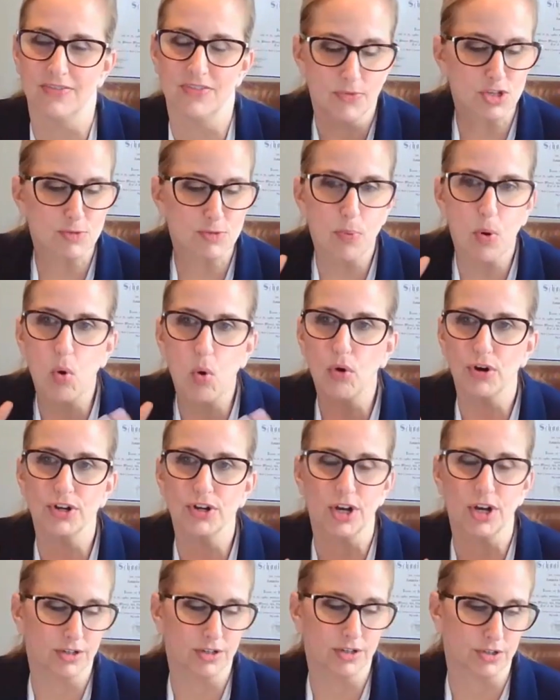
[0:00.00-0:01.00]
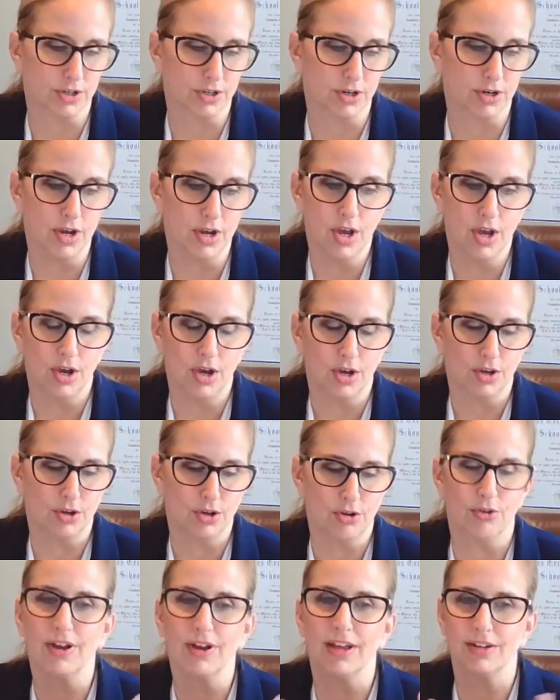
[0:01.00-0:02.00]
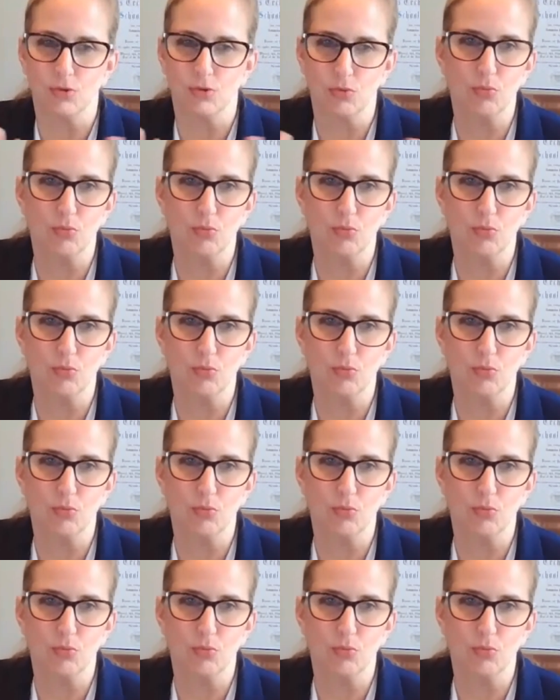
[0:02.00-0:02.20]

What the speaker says: And this poor doctor who,